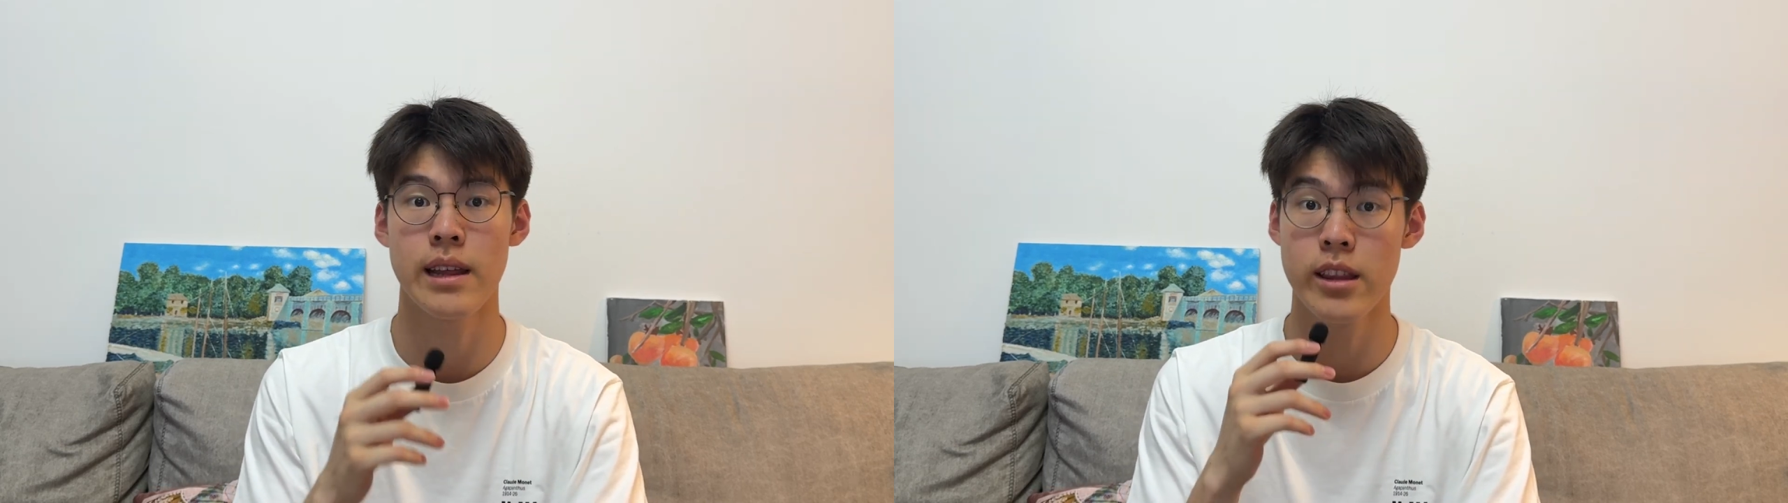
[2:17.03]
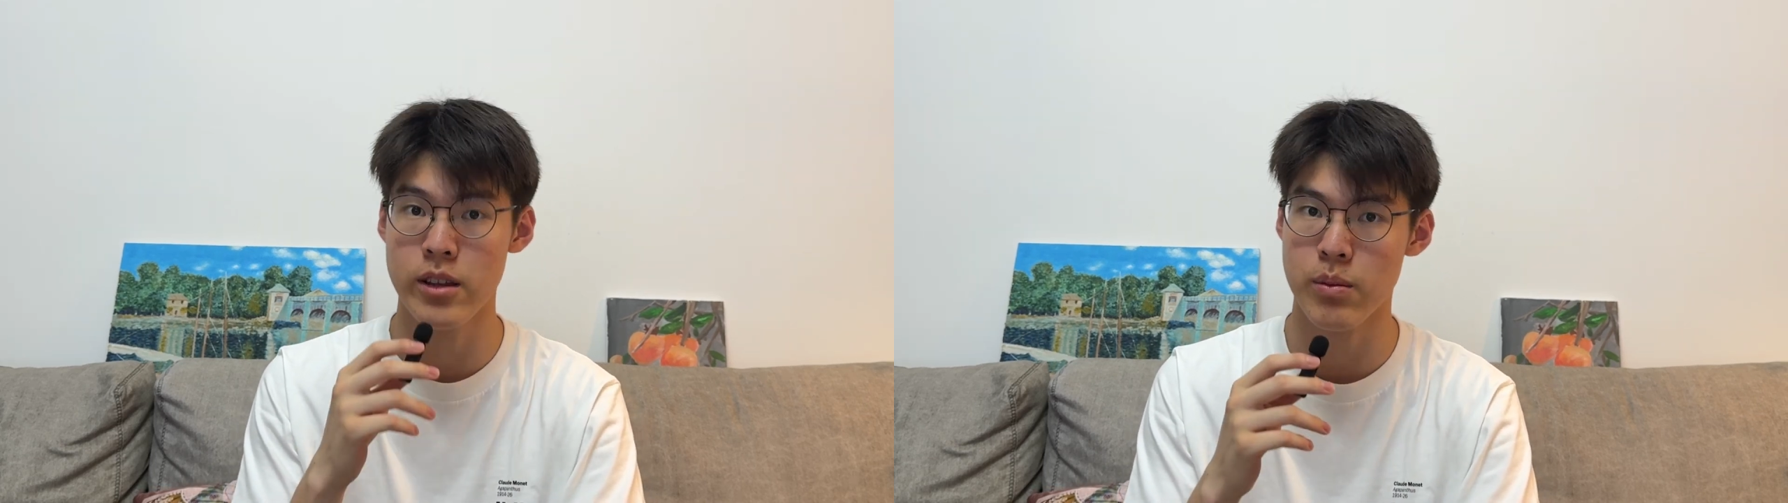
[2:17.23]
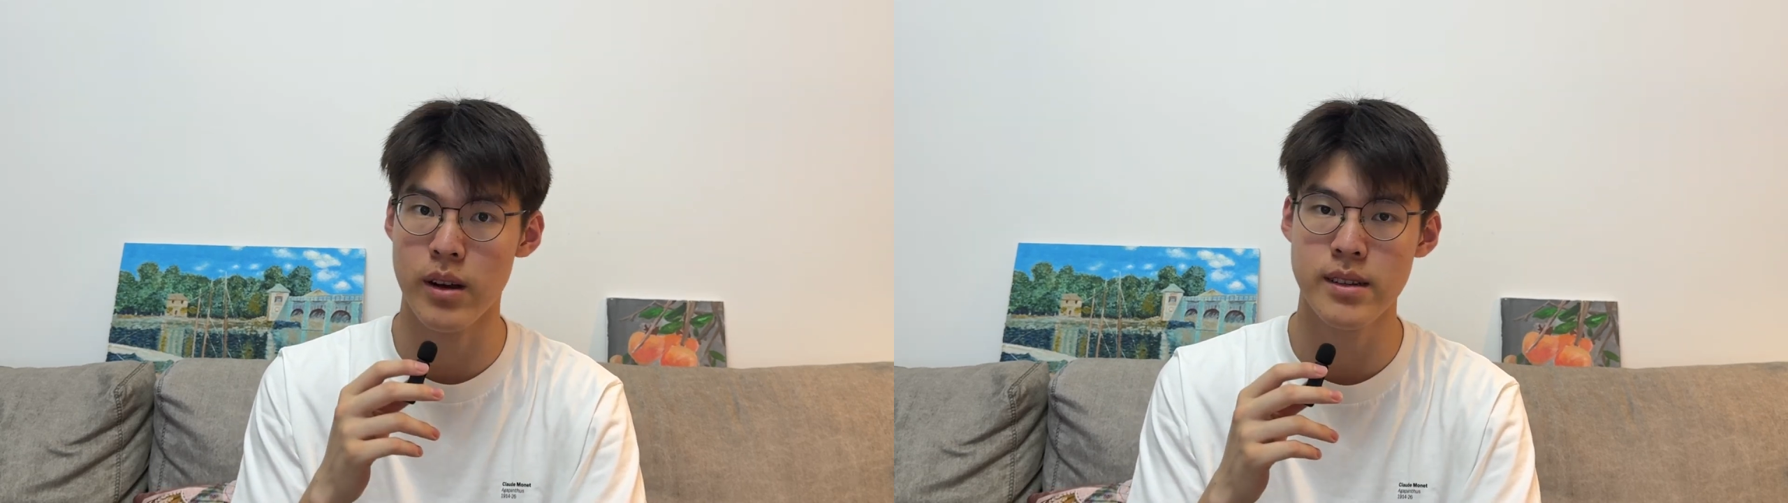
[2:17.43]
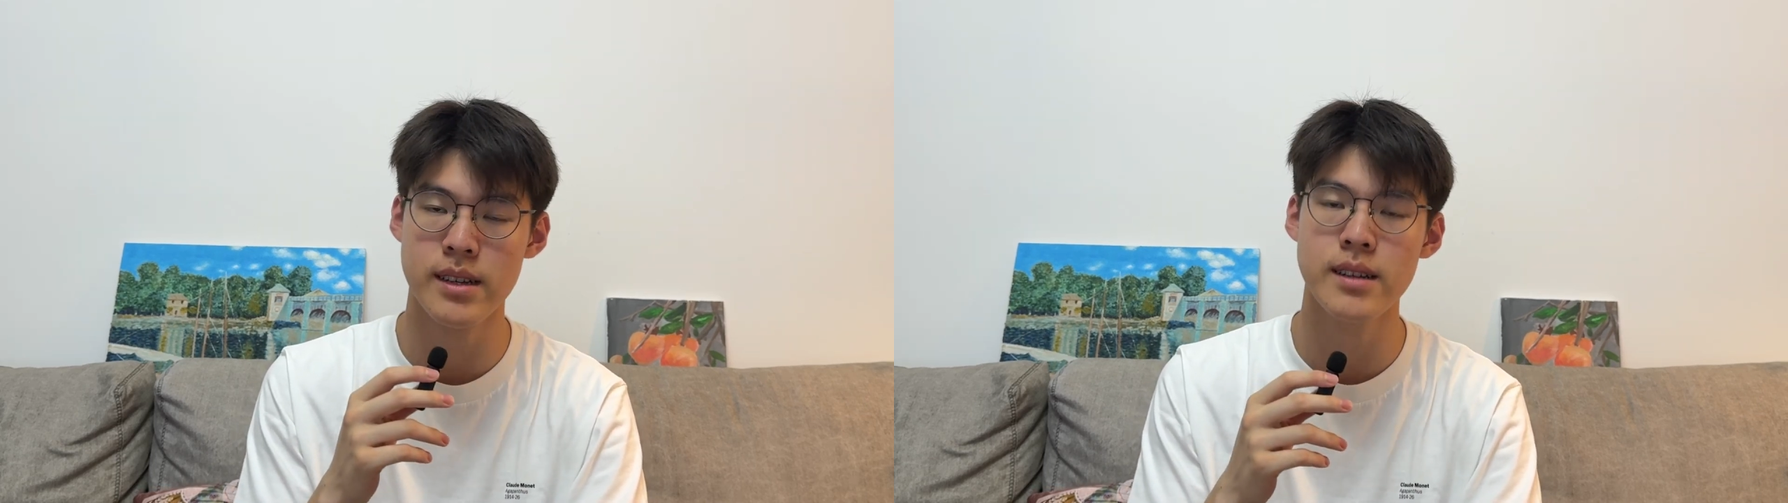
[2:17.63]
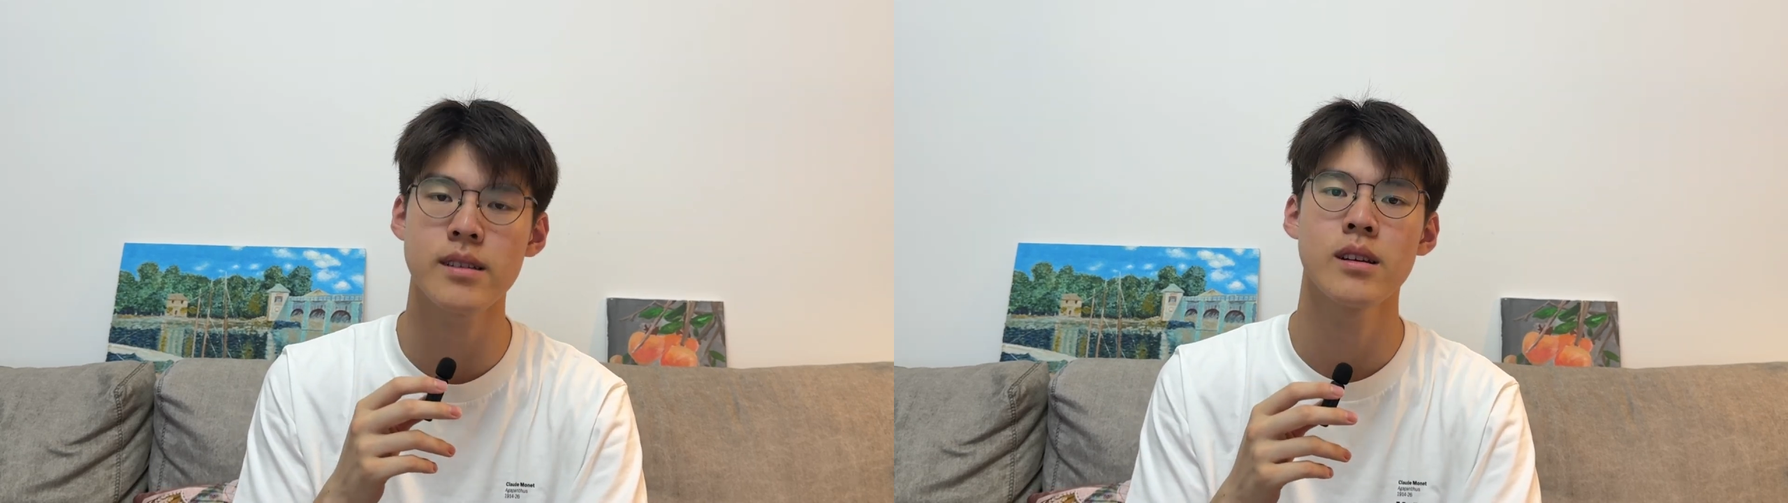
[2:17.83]
in this
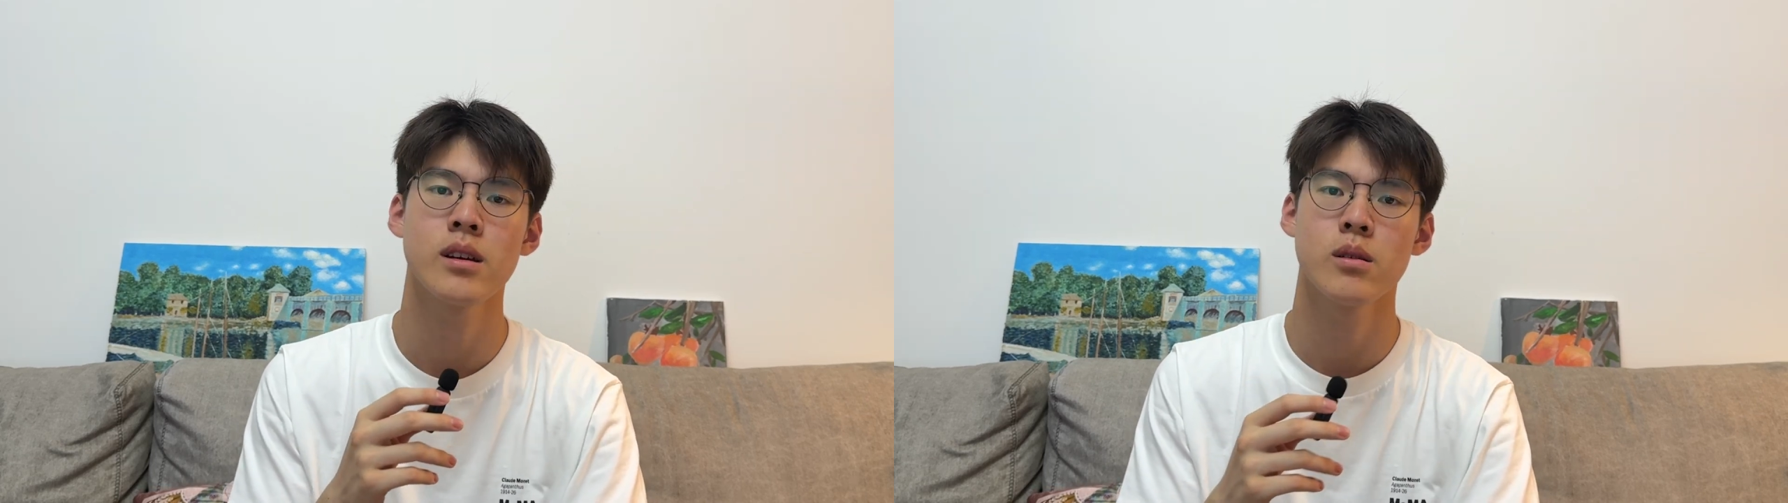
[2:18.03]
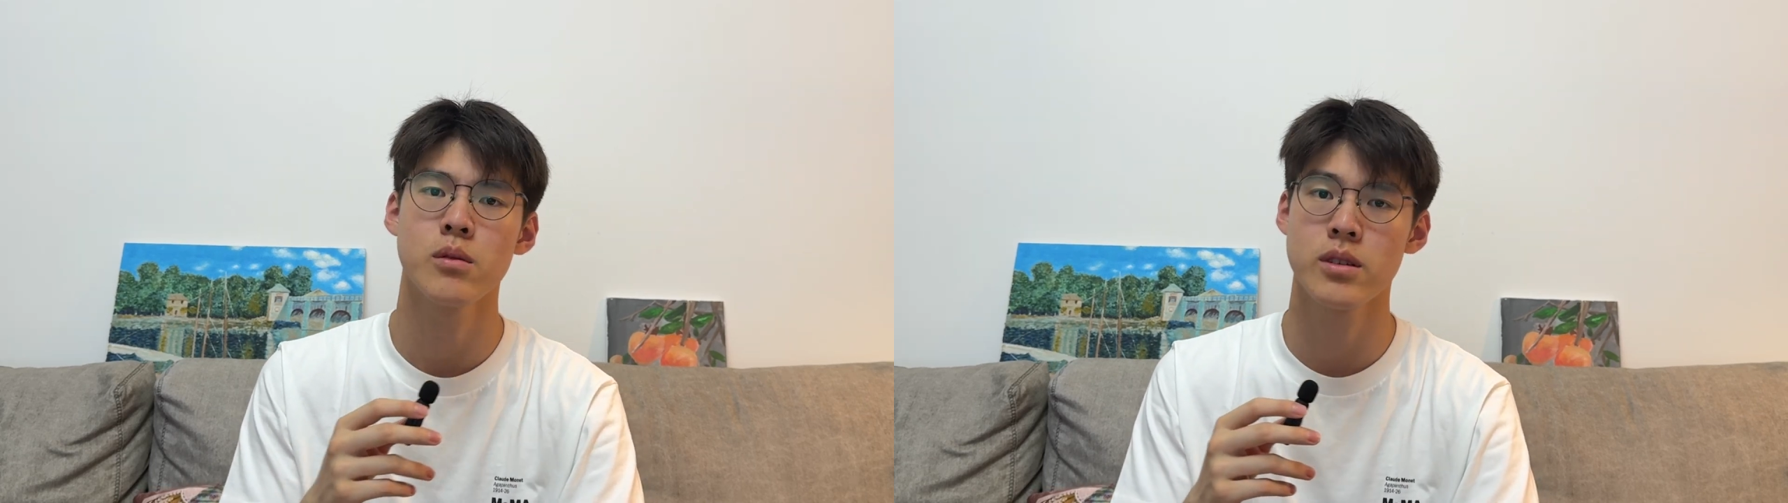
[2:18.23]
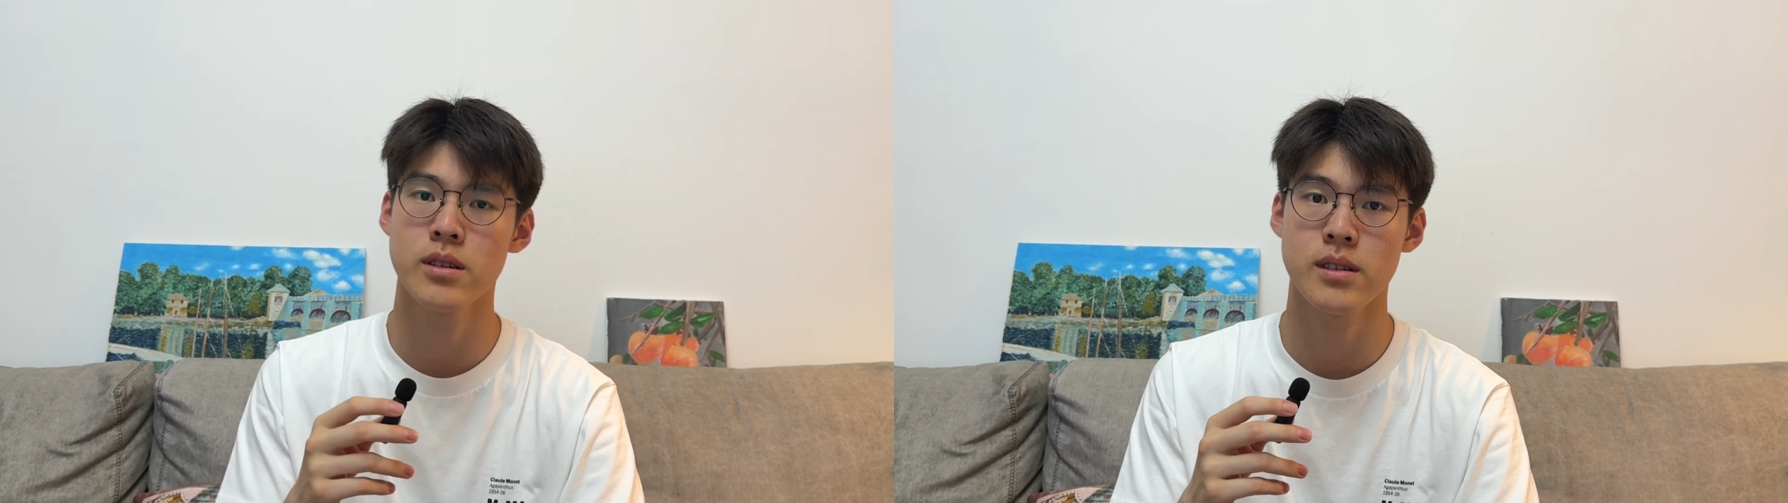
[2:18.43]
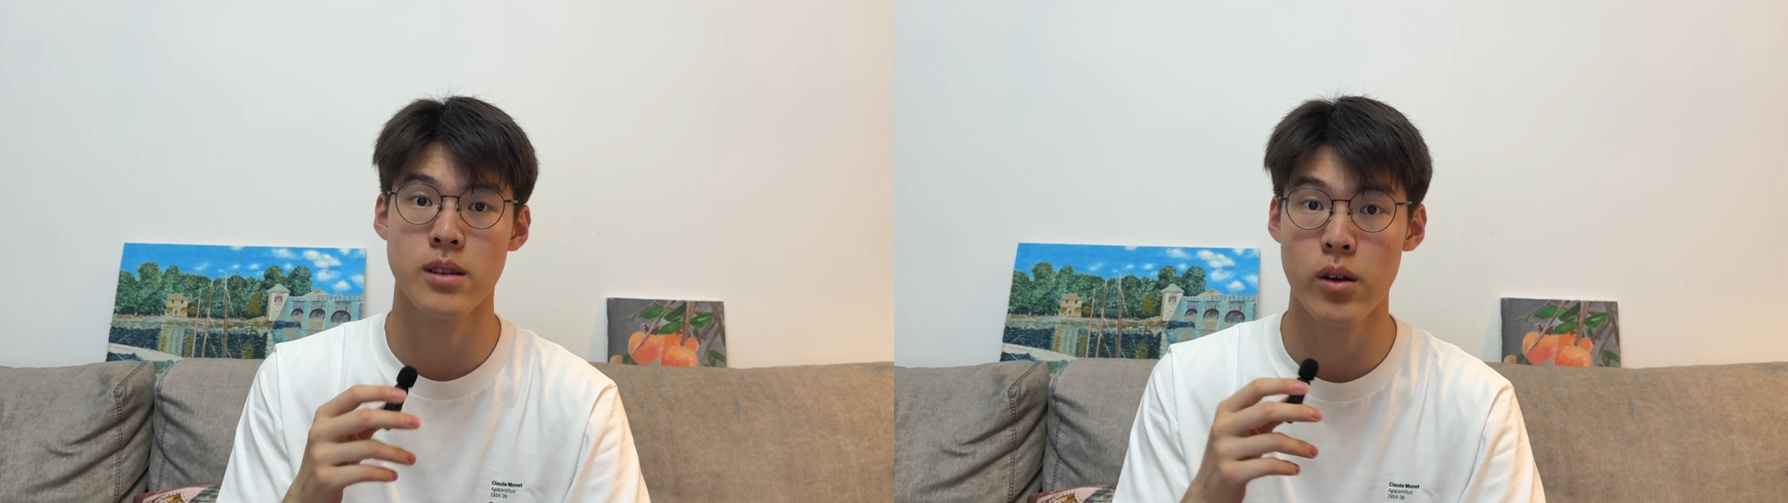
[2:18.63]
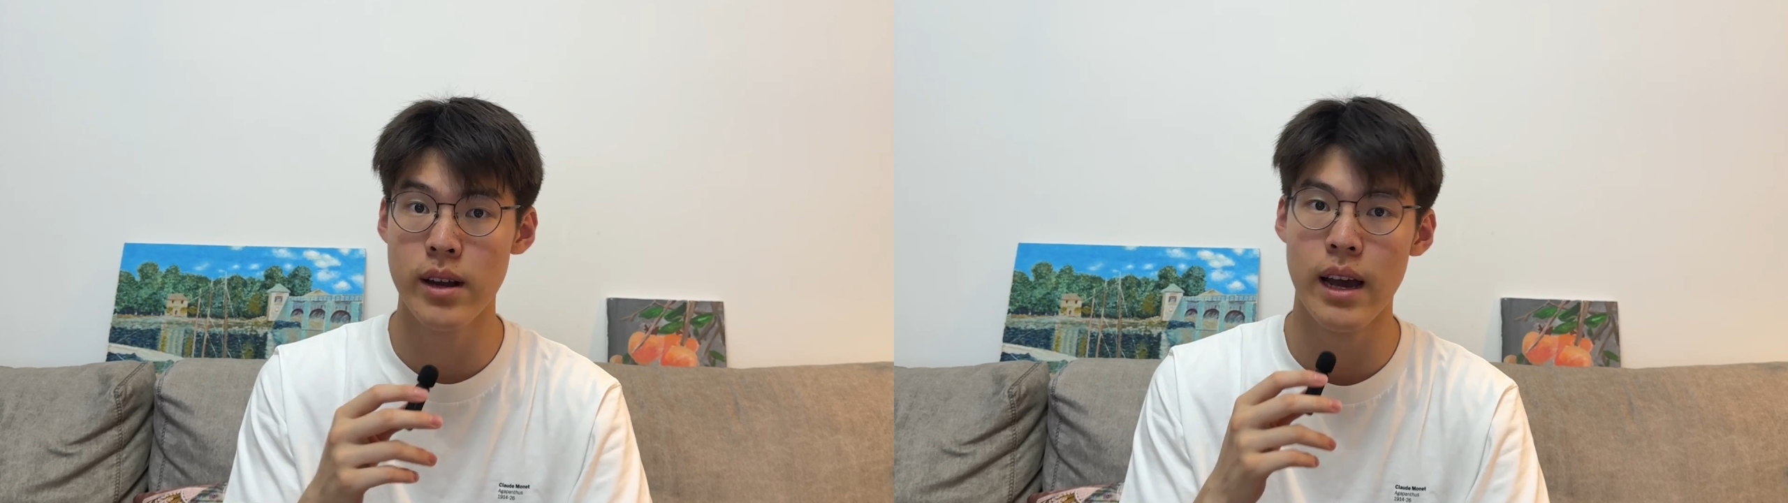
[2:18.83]
process, which is
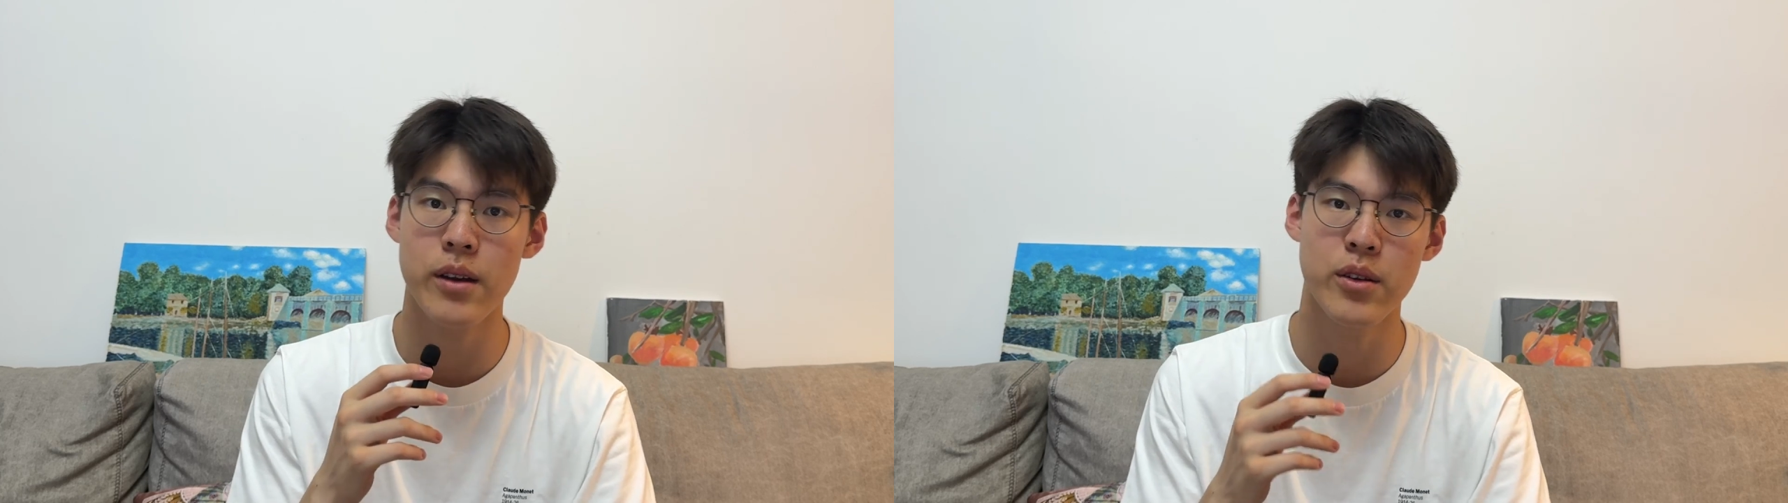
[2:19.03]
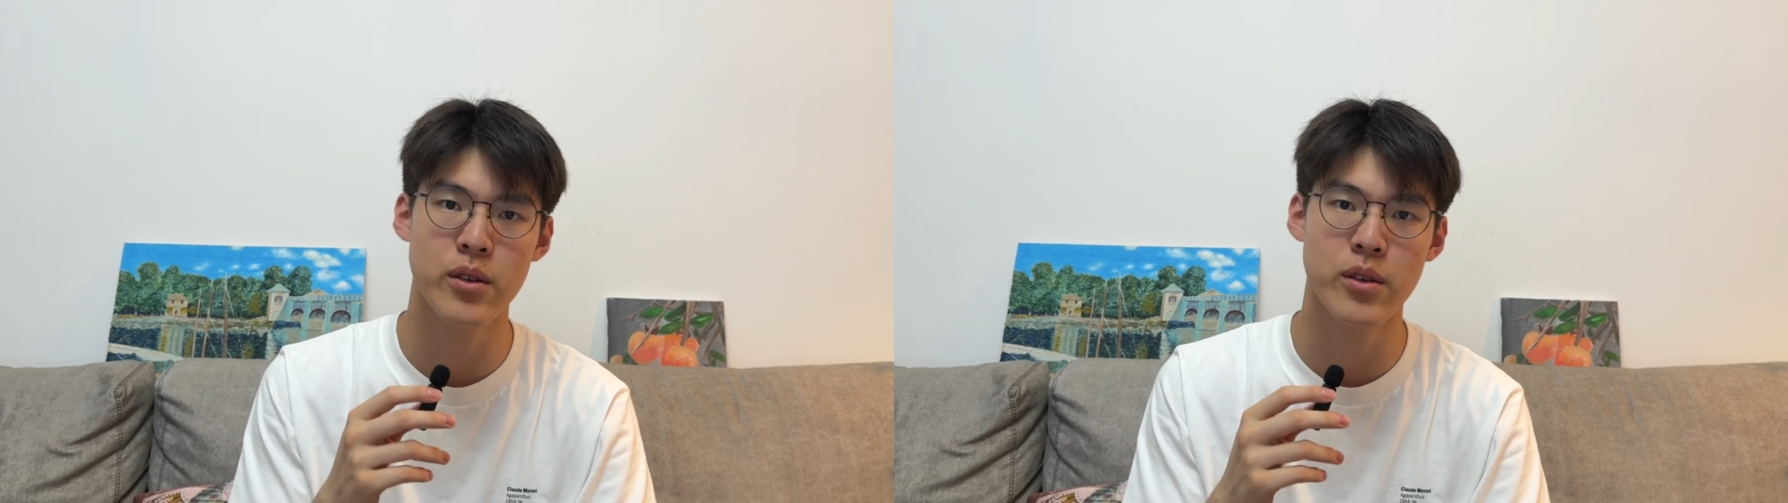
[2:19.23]
learning how to